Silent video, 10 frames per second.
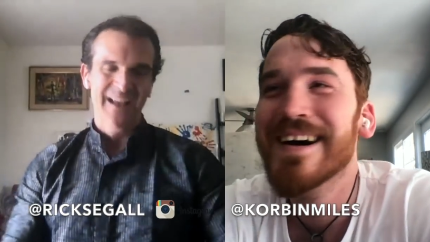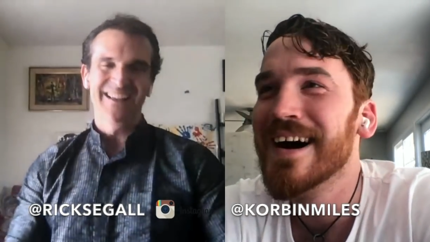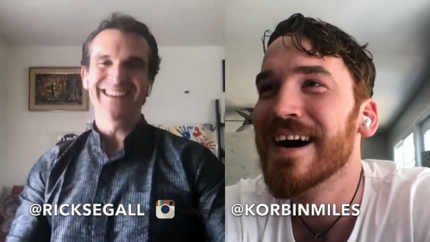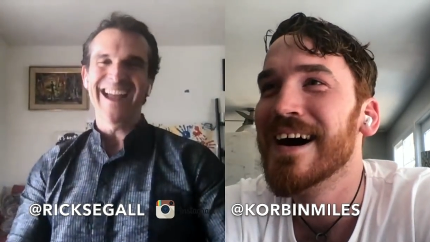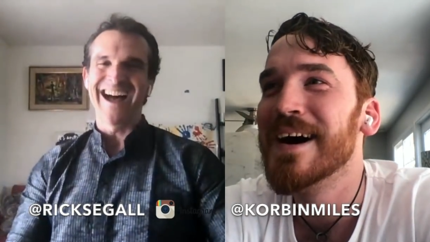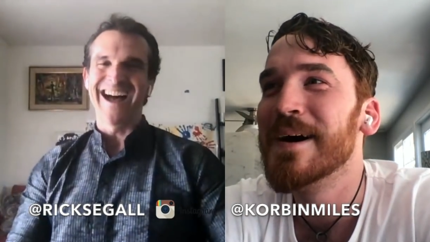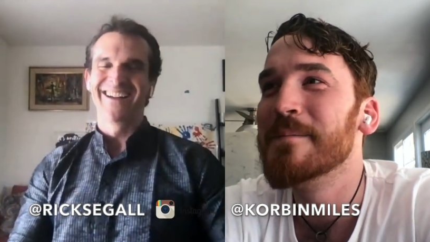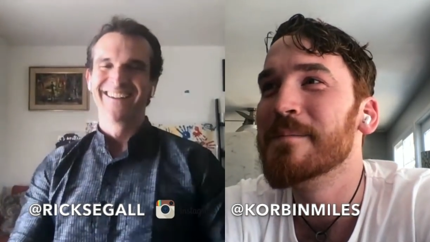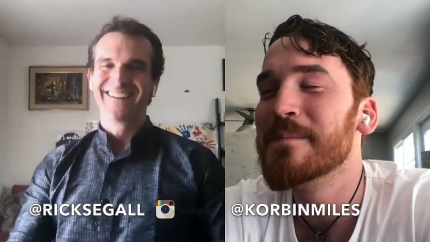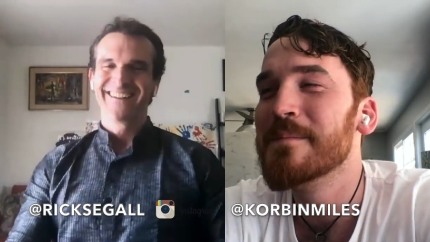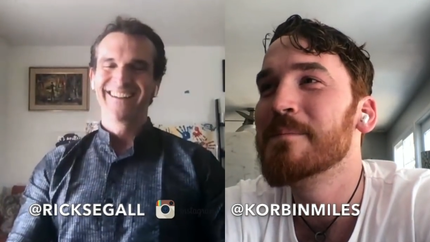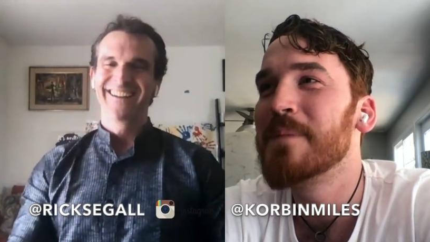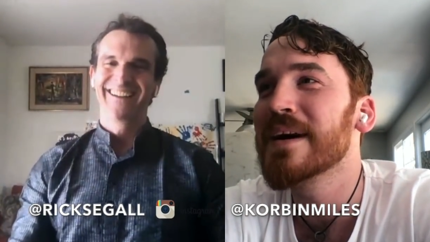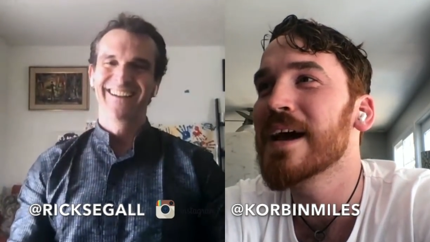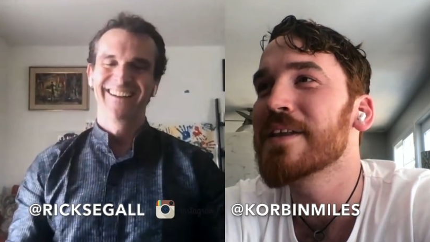Speaker 1: Uh, yeah,
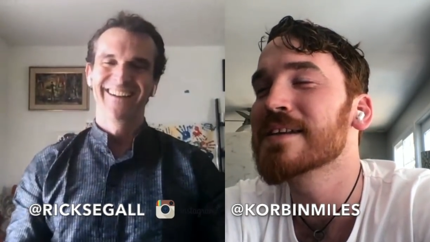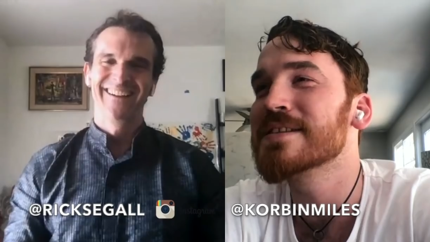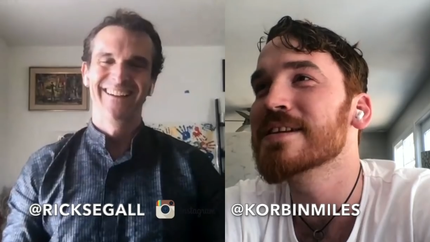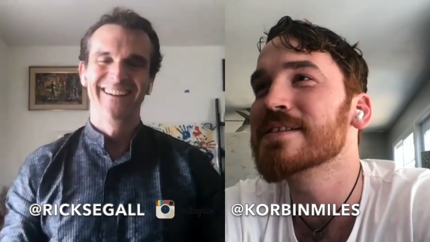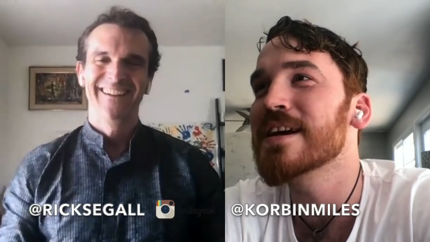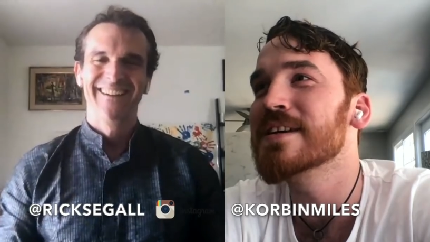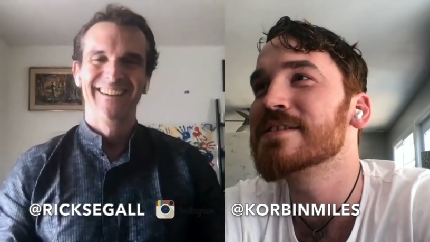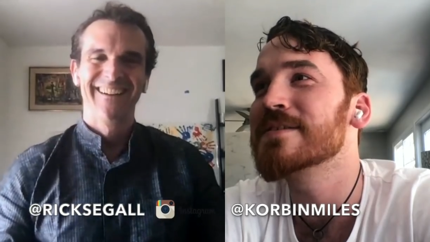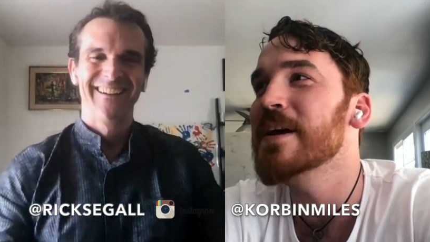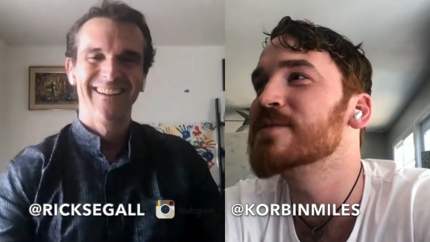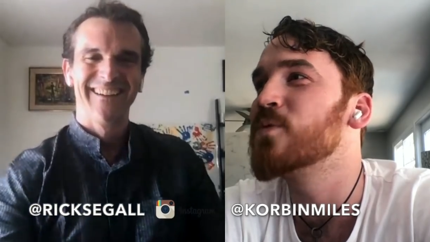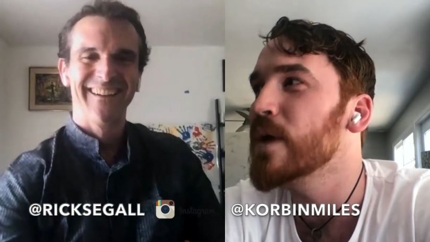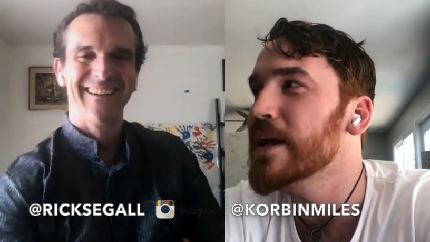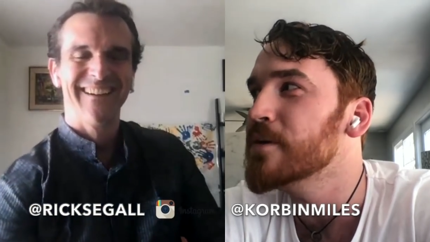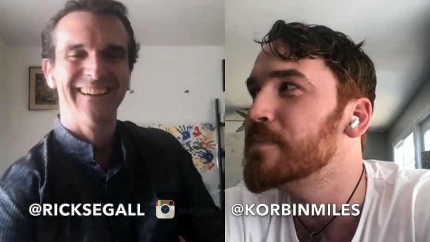but yeah, that's it's it's it's
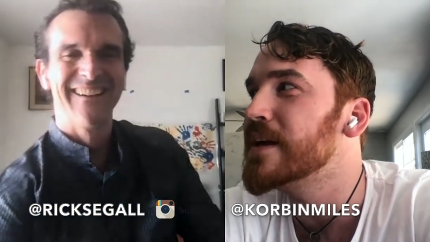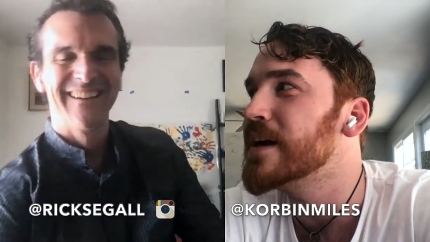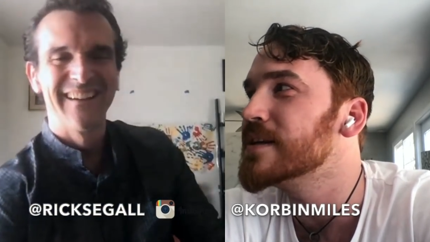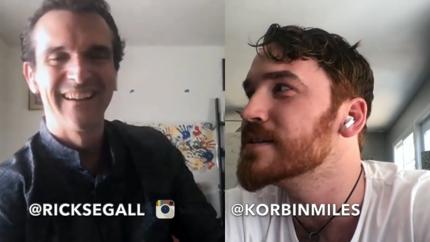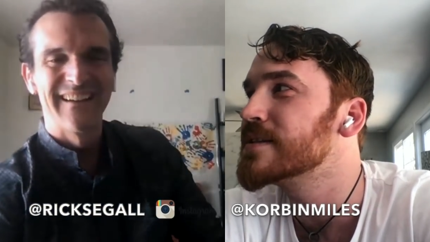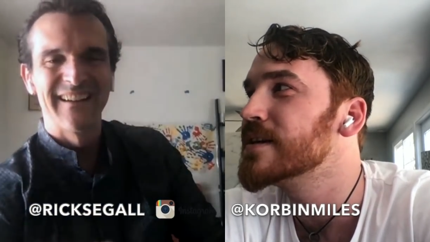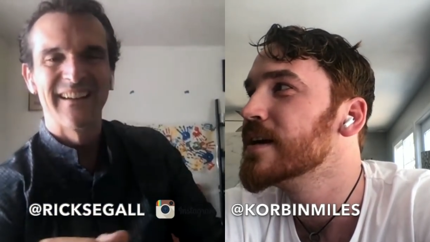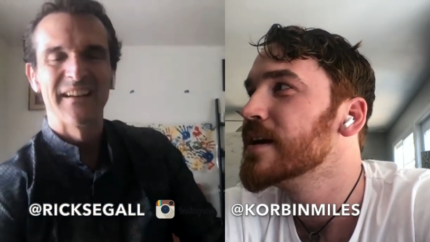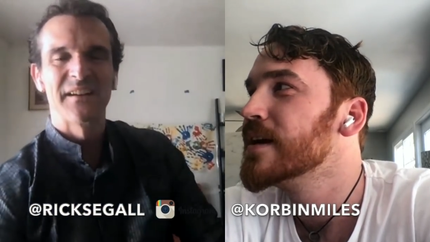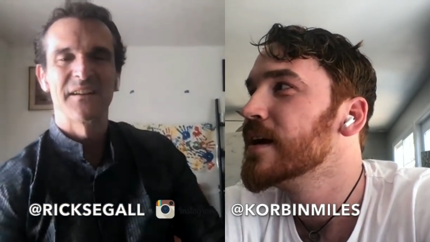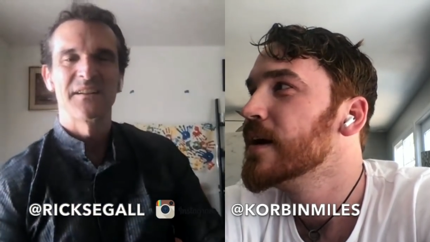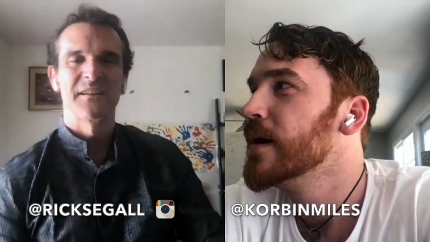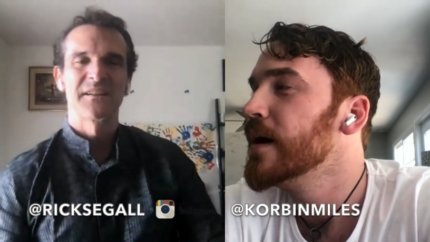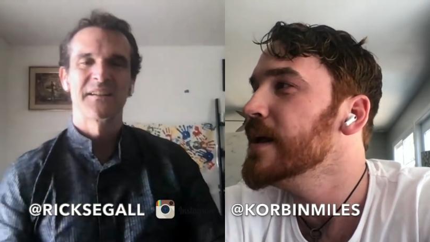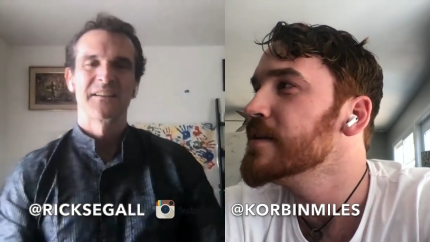weird because
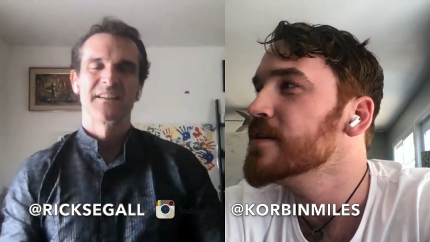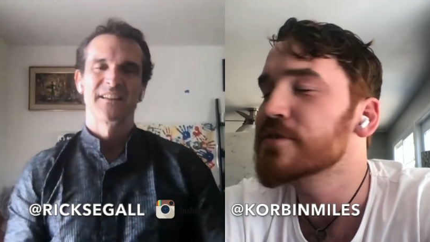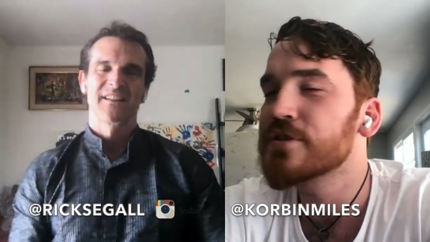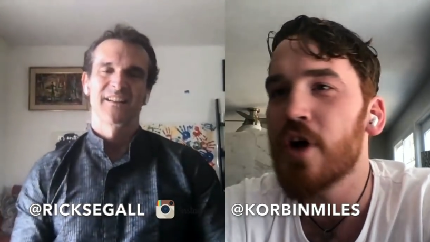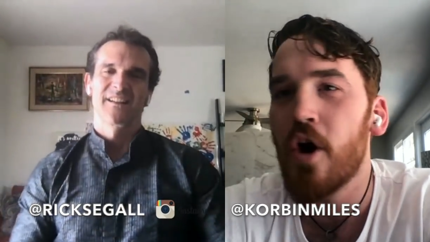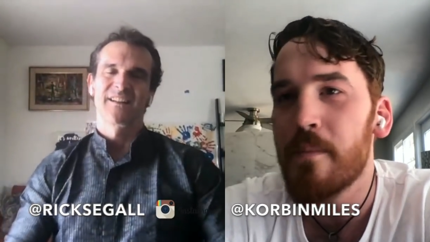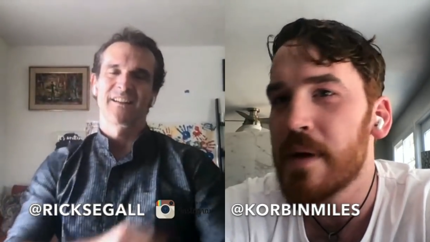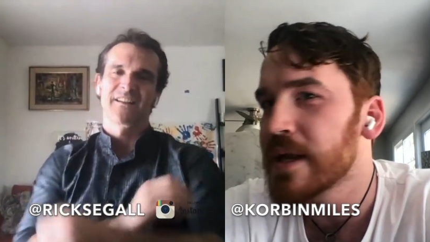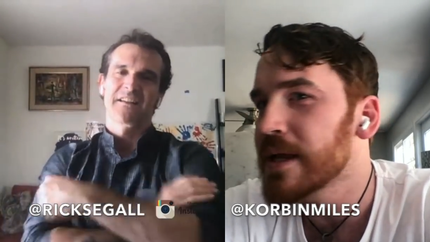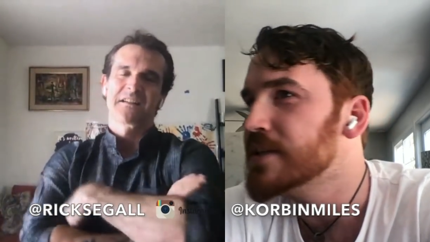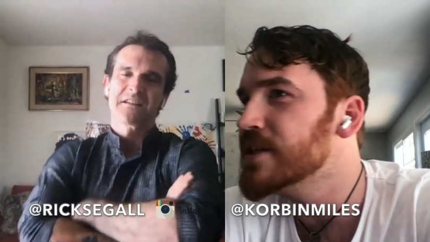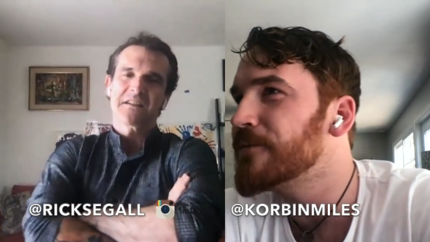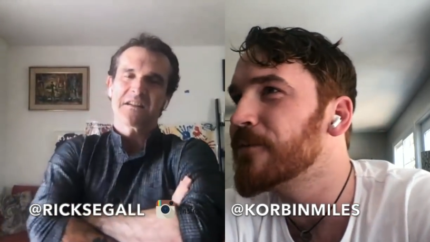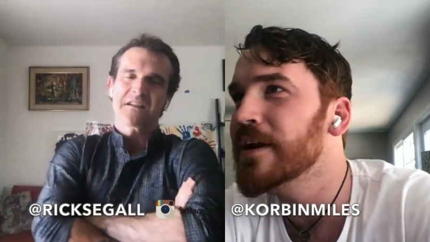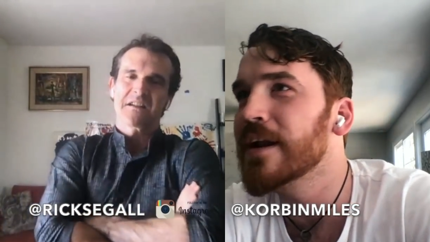it, there's so many
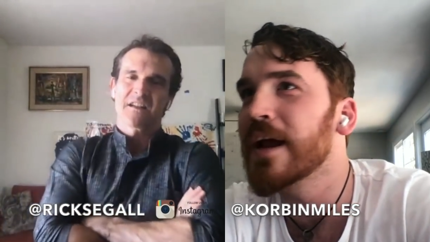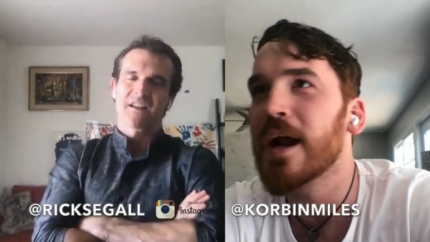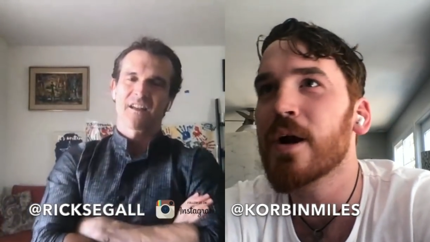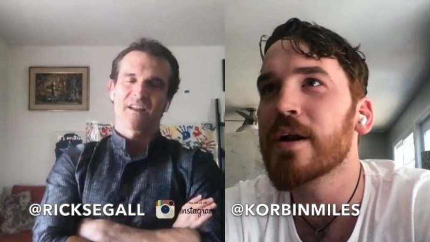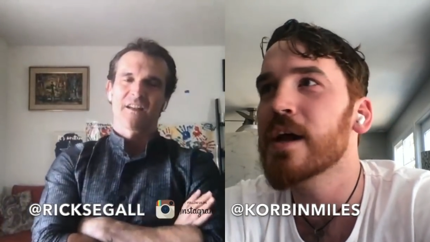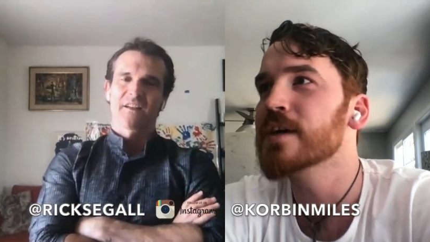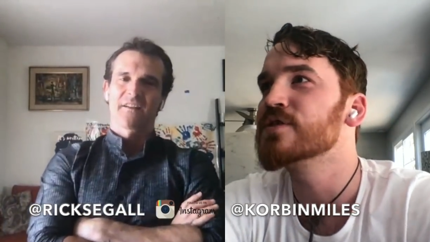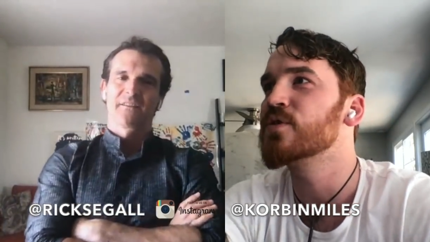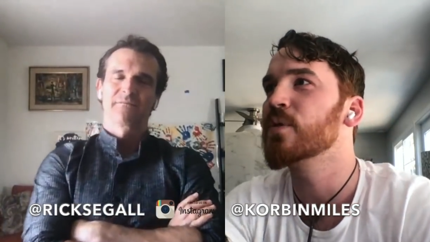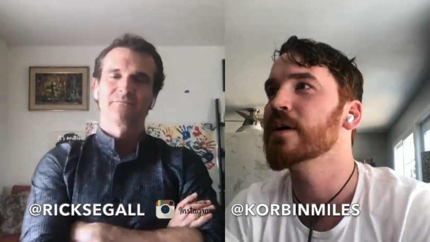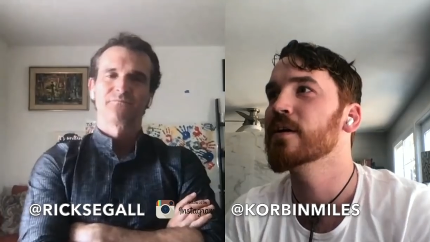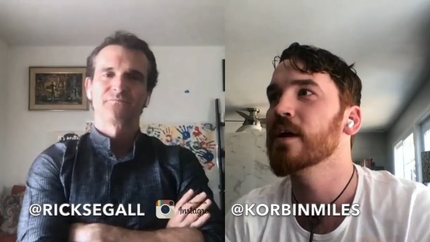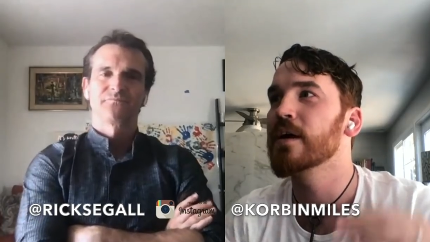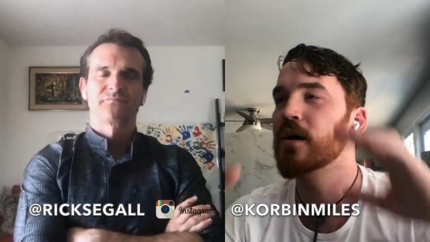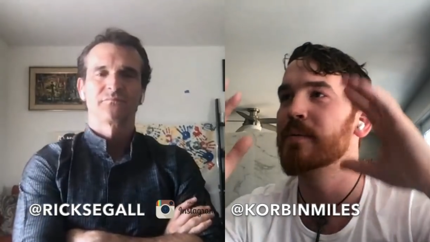different areas to where you're
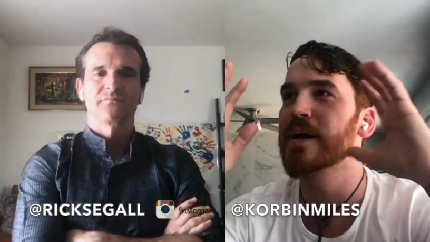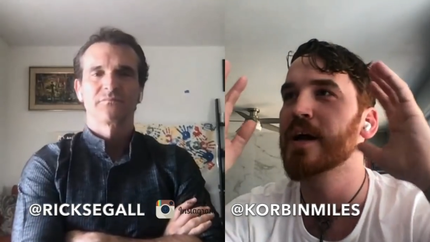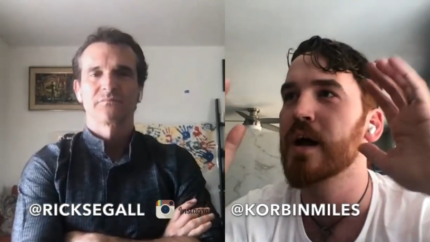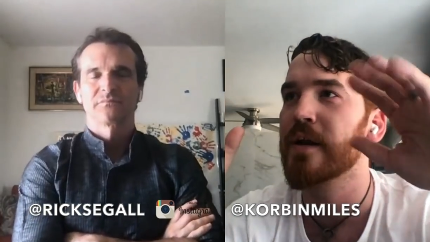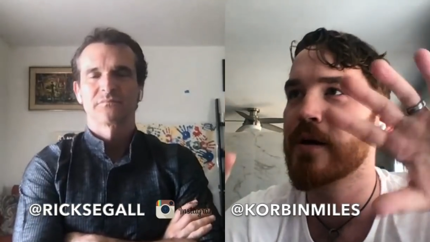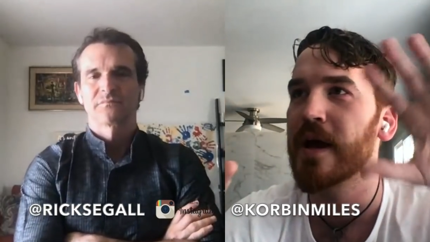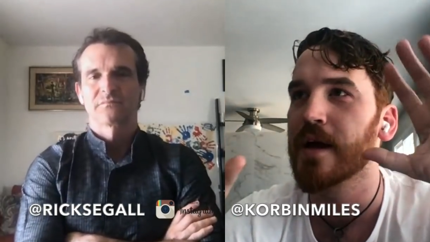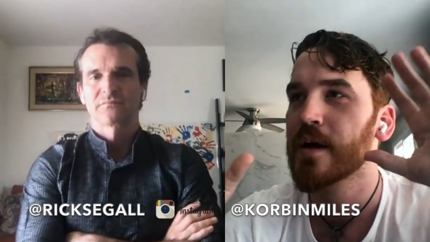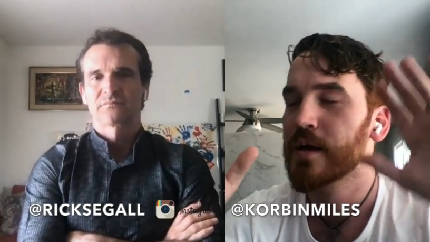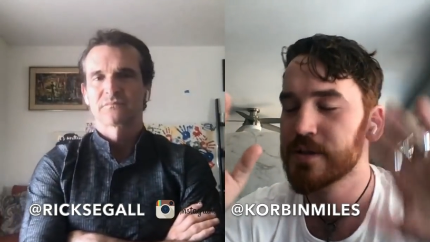like, oh my god, okay.